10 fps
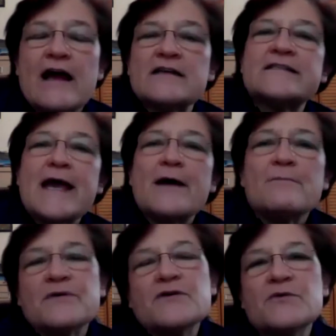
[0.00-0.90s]

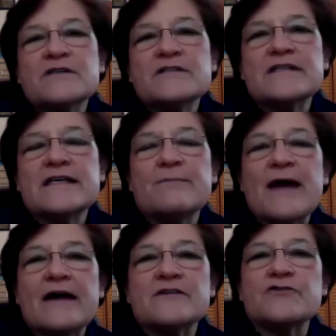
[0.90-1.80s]
Oskamp, who is the
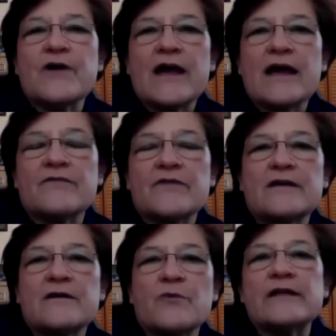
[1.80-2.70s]
pastor at
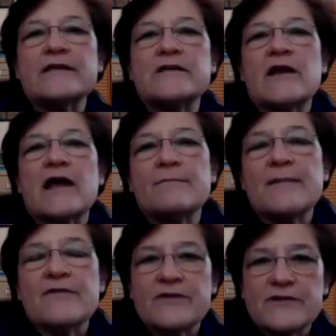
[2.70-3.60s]
the Rutland United
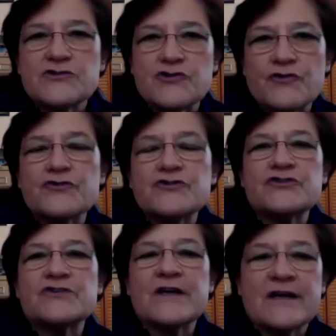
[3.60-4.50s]
Methodist
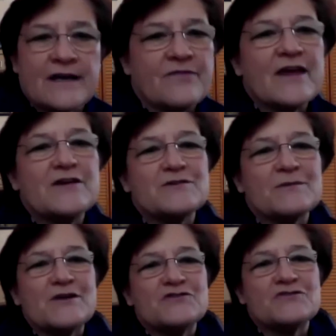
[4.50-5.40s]
Church. And thank you so
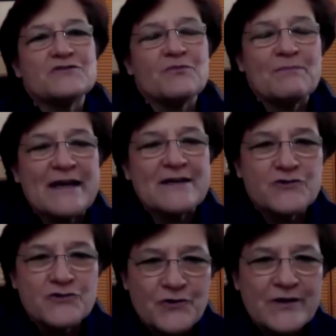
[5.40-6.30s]
much,
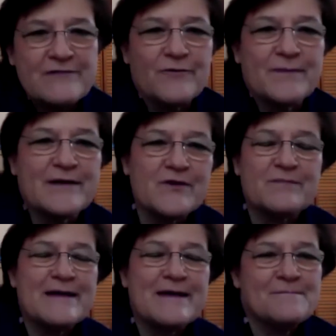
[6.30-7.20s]
Pastor Shirley, for being with
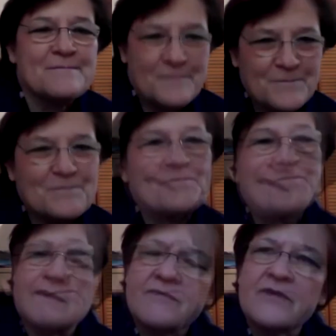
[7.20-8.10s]
me.
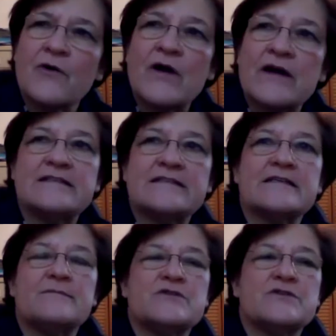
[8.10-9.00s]
The crisis
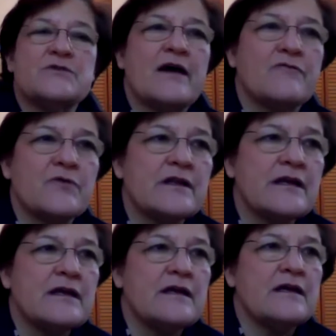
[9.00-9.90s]
seems to have
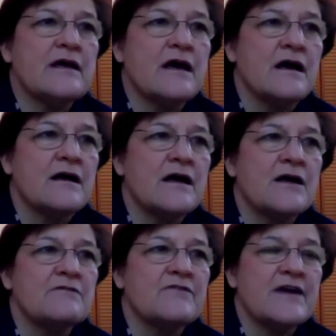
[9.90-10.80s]
really
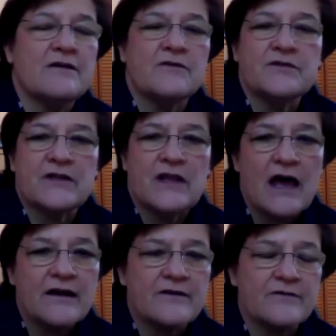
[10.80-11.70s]
unveiled a
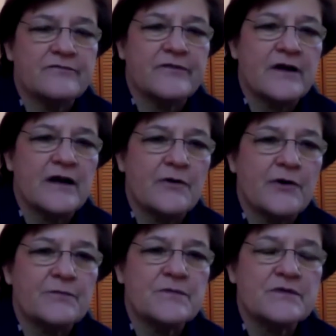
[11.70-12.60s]
lot of
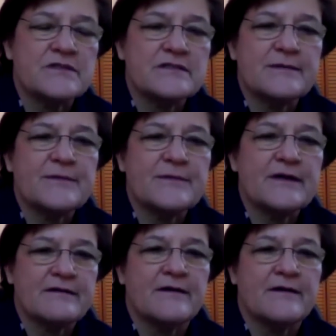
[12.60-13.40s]
our systemic